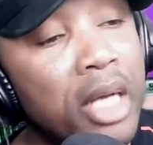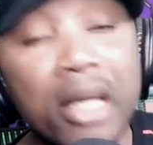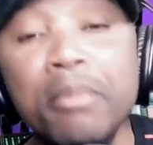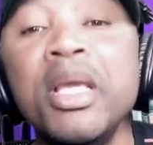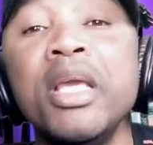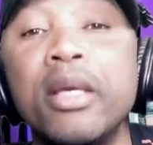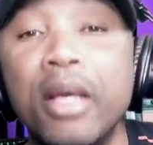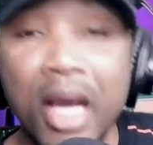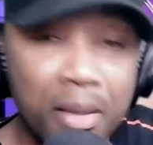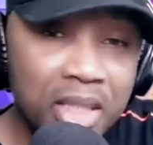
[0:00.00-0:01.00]
help yeah. Me. So
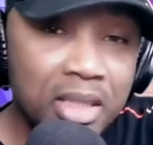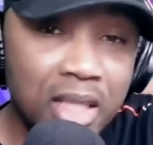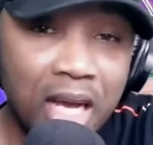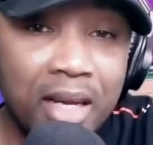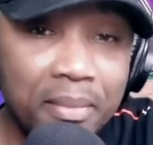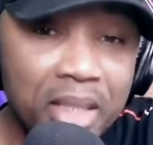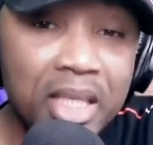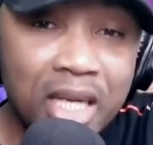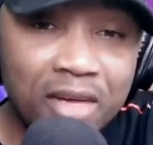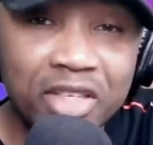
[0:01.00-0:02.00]
I'm saying,
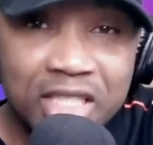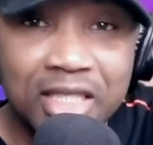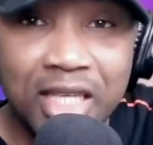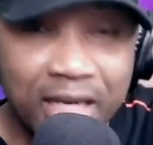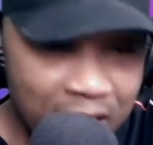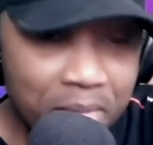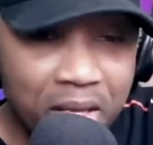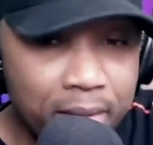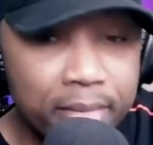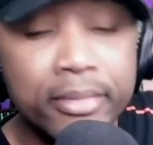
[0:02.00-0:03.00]
if me
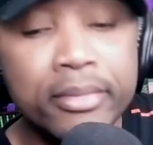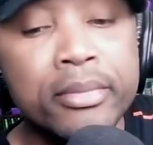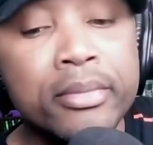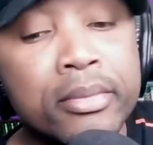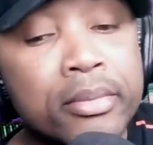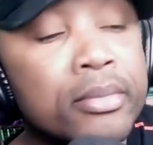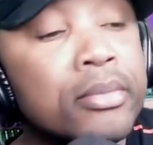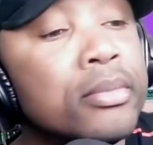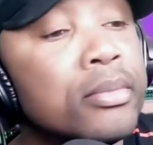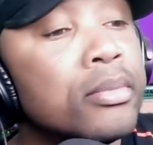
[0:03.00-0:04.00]
already
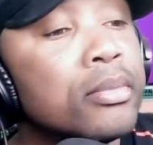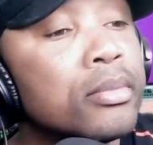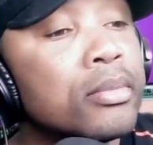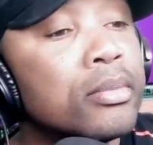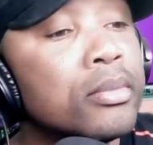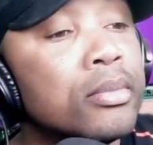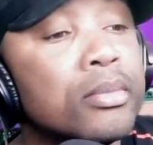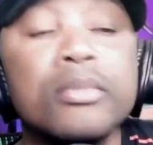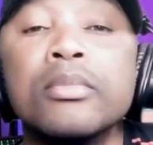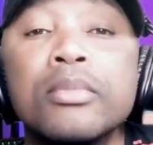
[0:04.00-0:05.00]
help you
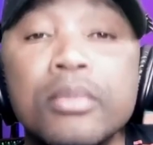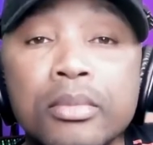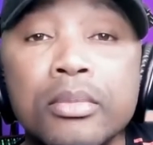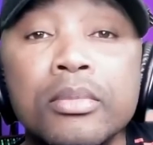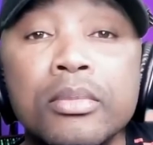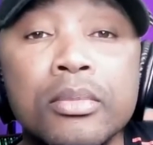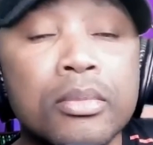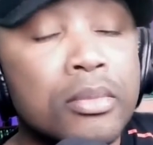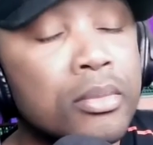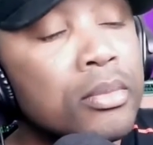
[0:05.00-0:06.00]

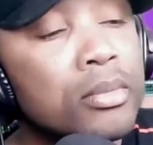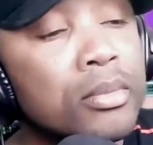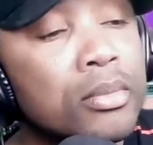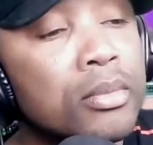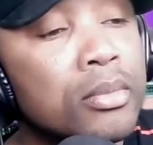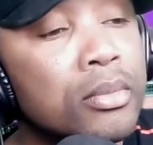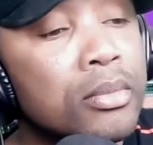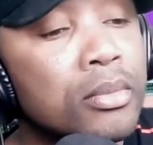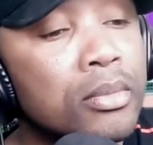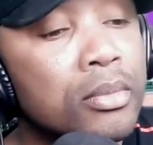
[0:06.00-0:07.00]
yesterday
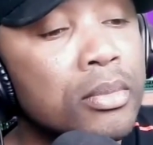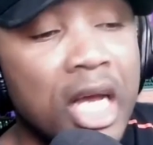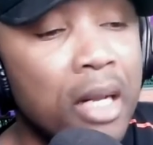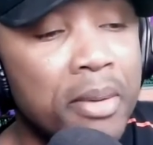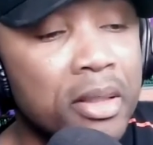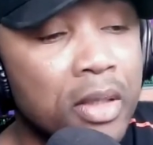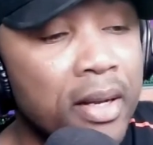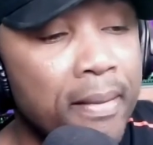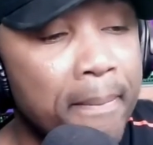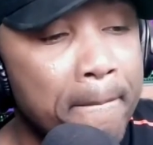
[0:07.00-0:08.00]
with your
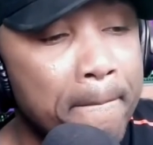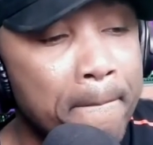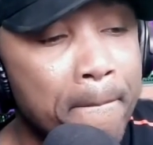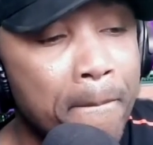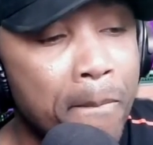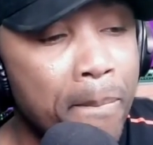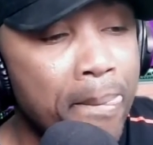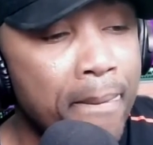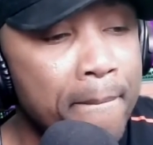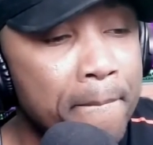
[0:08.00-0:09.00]
cookout, me not
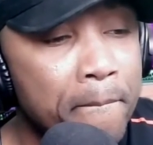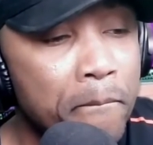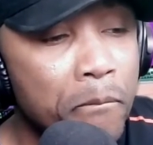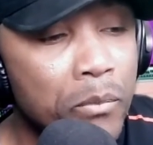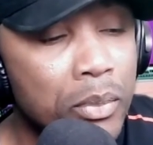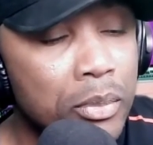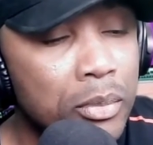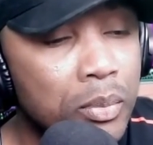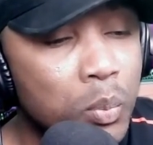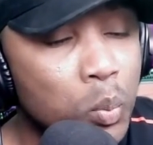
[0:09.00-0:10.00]
think me need to do
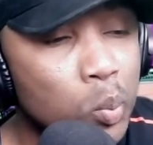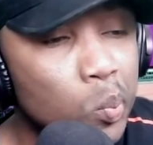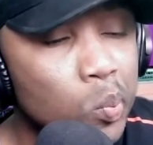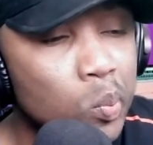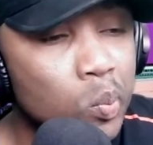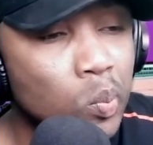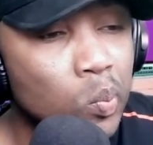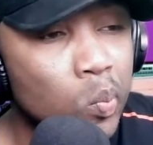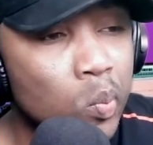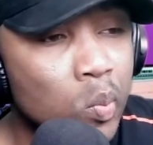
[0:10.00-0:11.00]
all of that what you
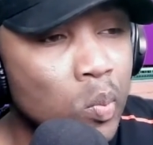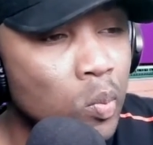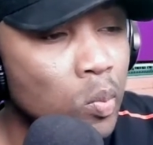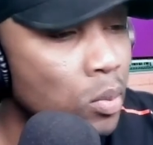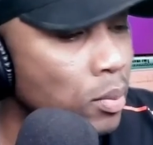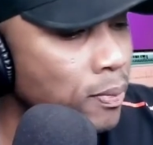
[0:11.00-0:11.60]
just mentioned. The